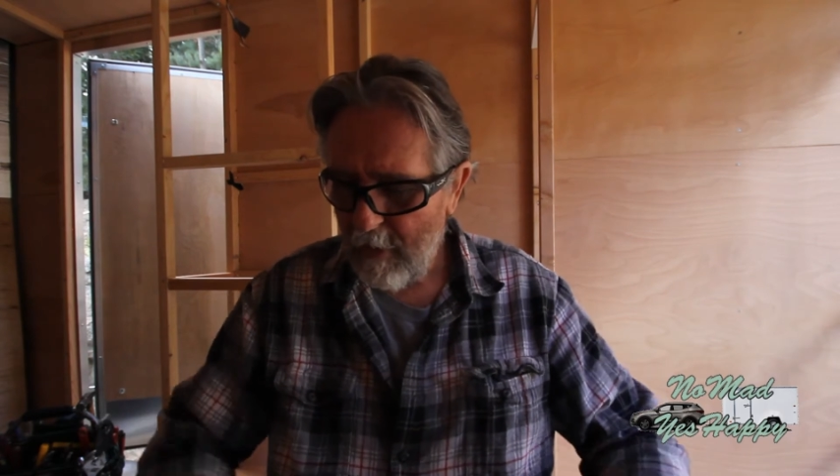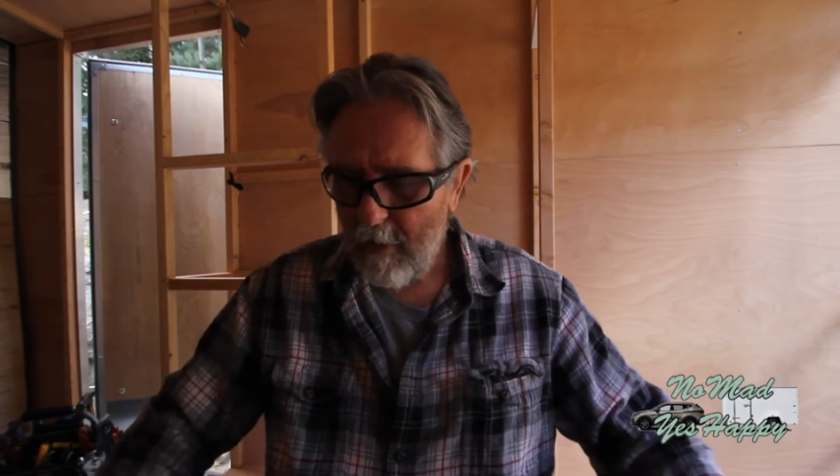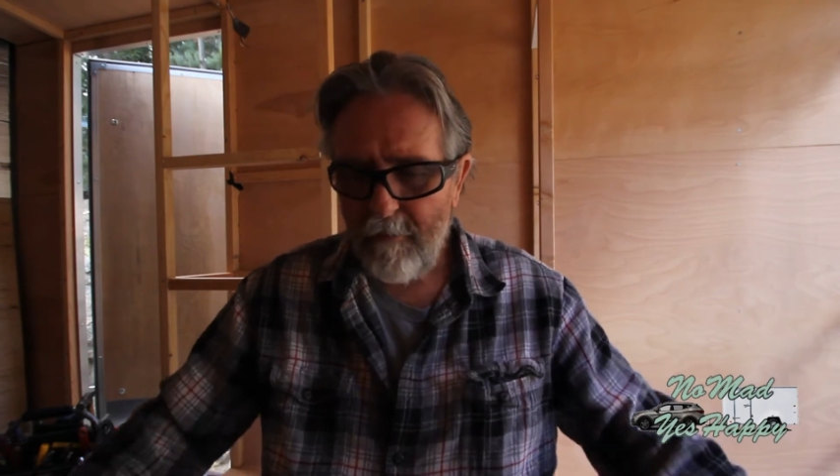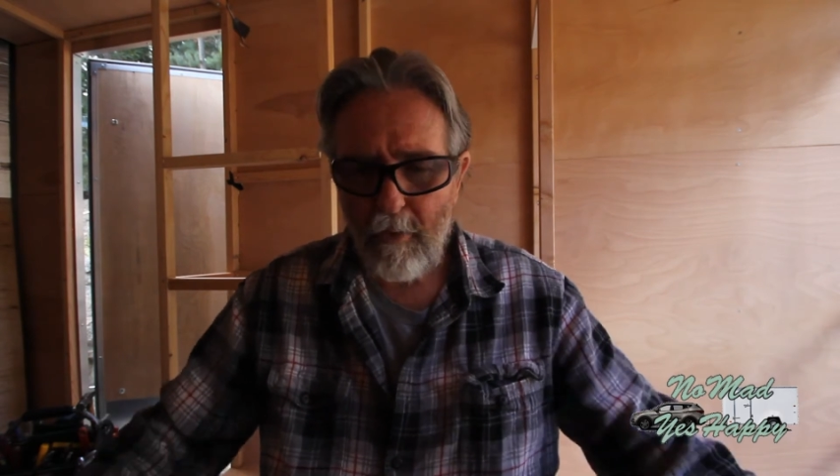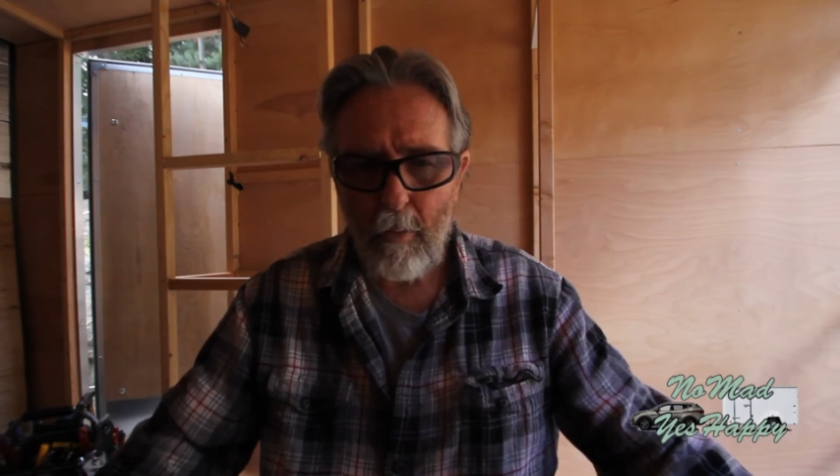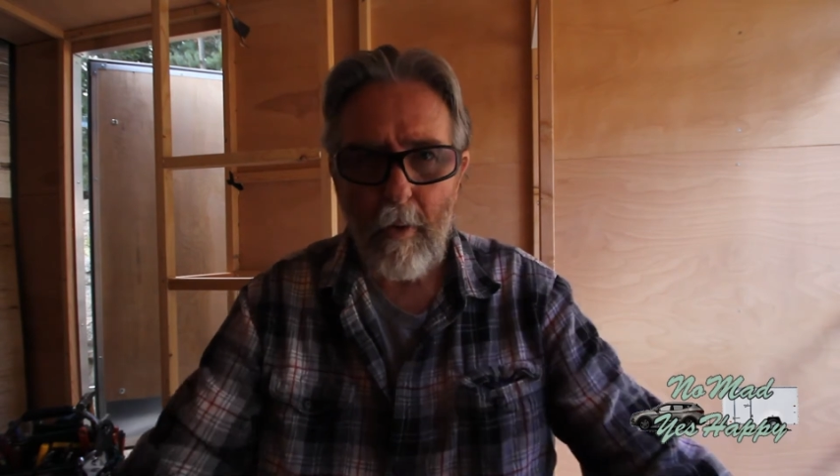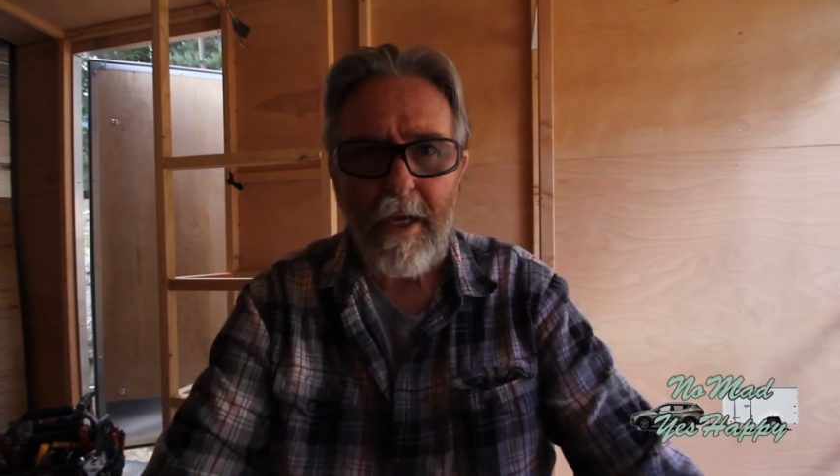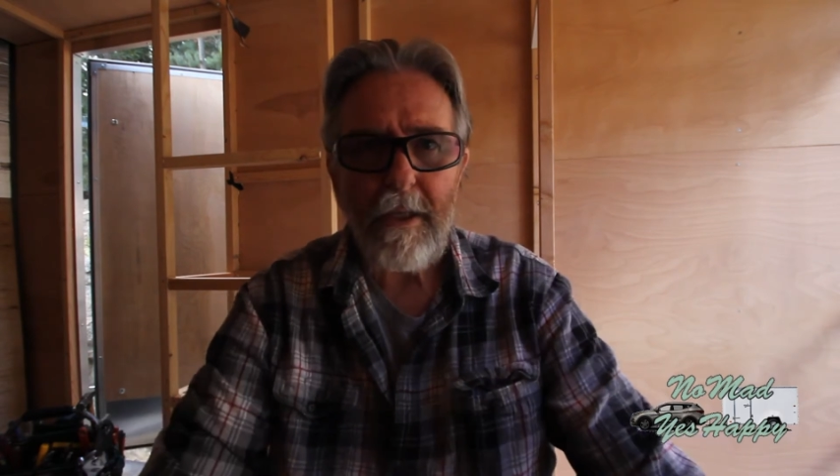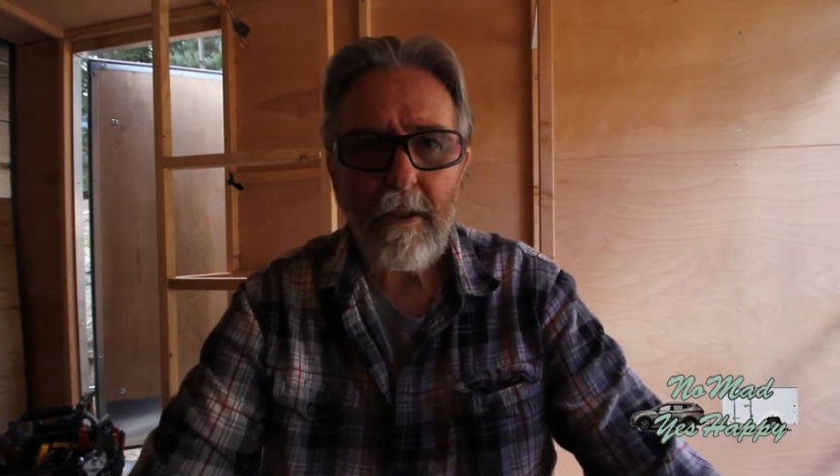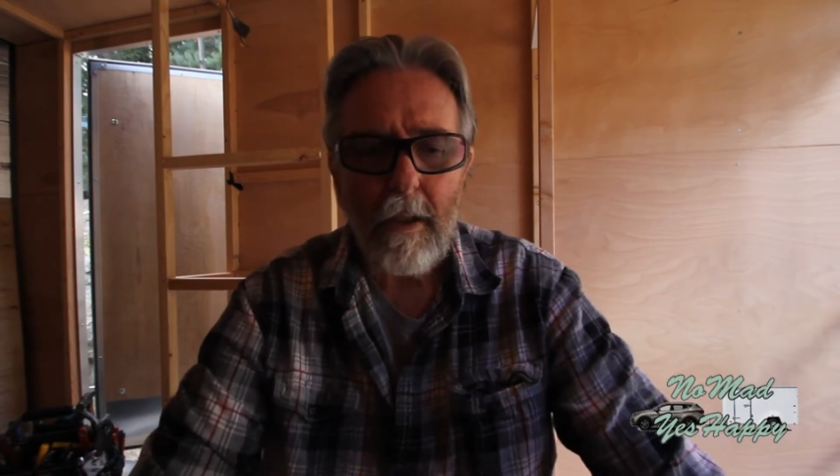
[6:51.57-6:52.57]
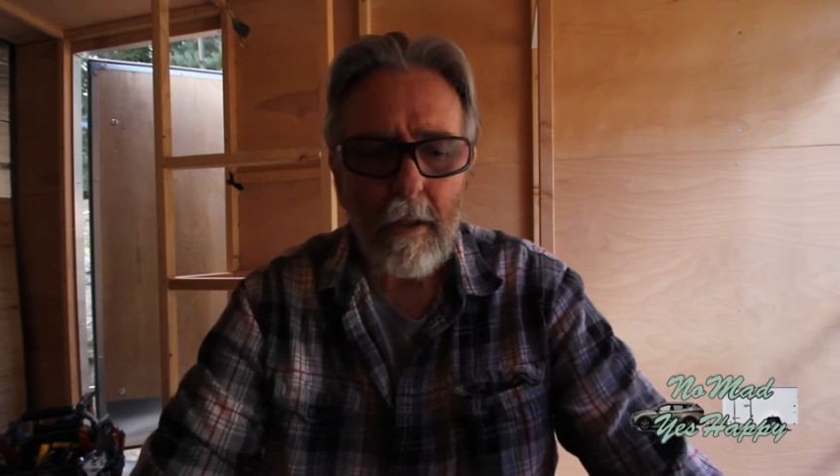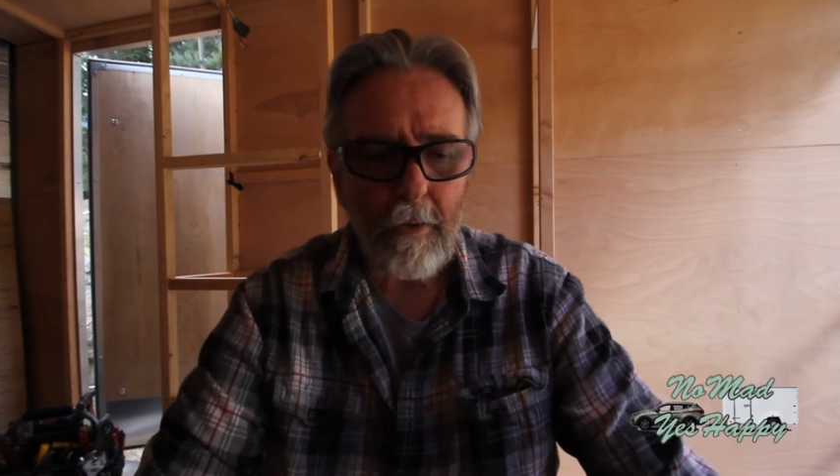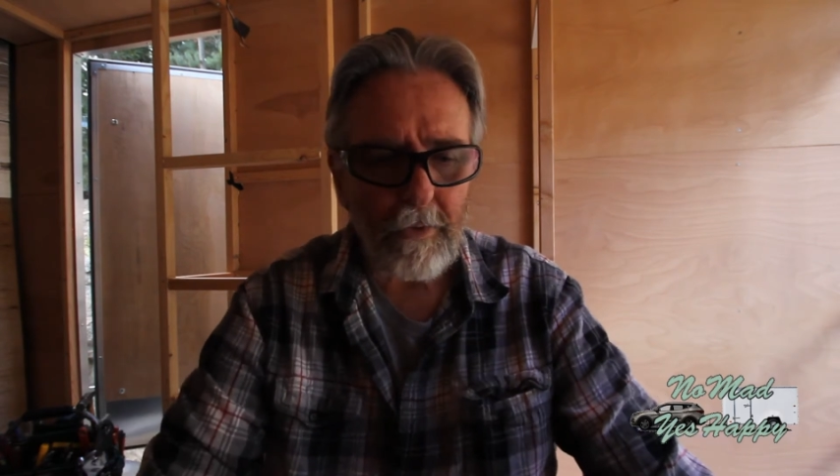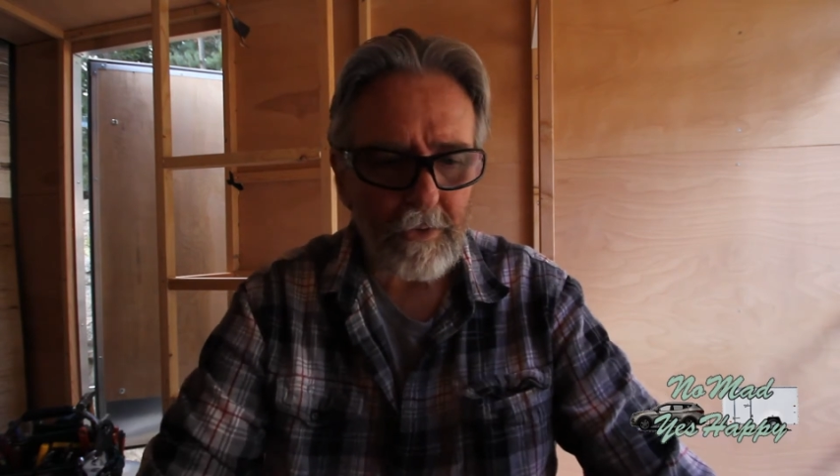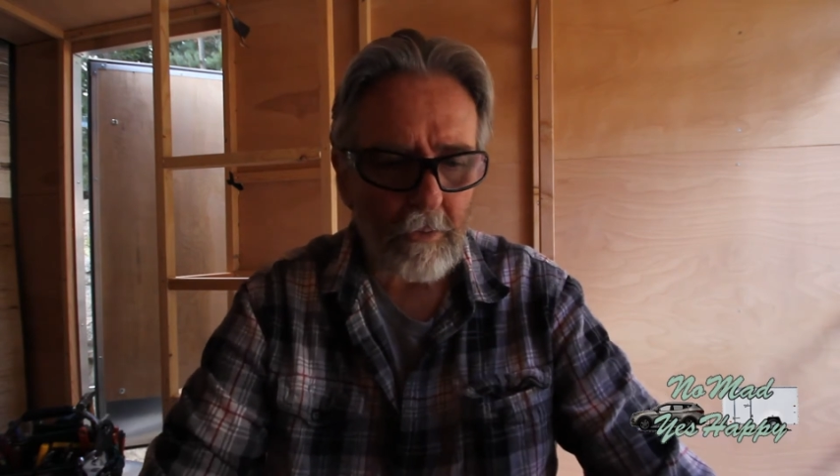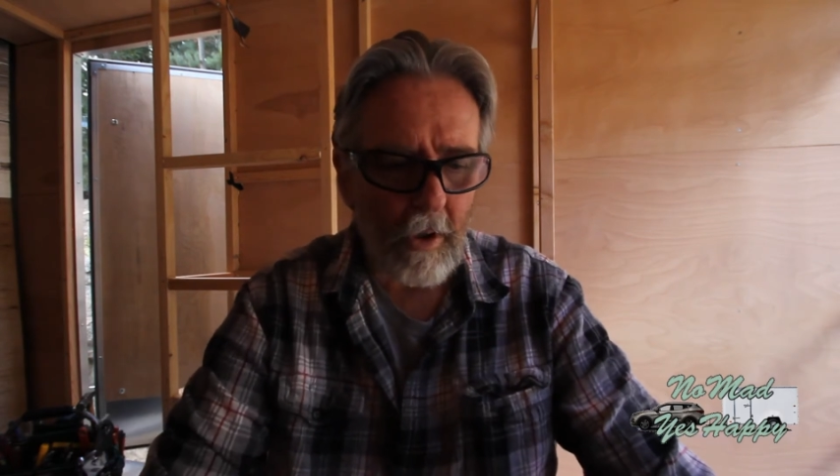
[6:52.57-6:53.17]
for weight on those